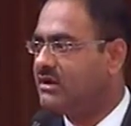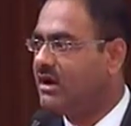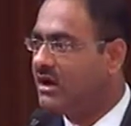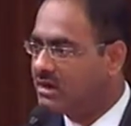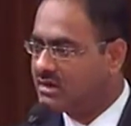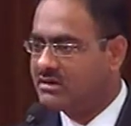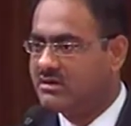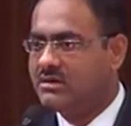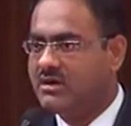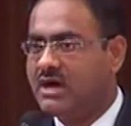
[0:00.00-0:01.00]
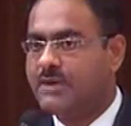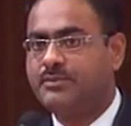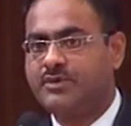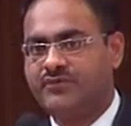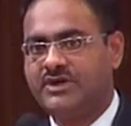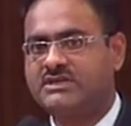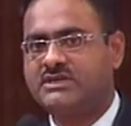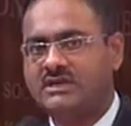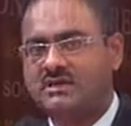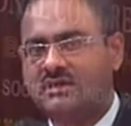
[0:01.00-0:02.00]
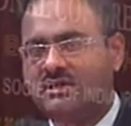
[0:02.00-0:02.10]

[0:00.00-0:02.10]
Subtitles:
or a professional,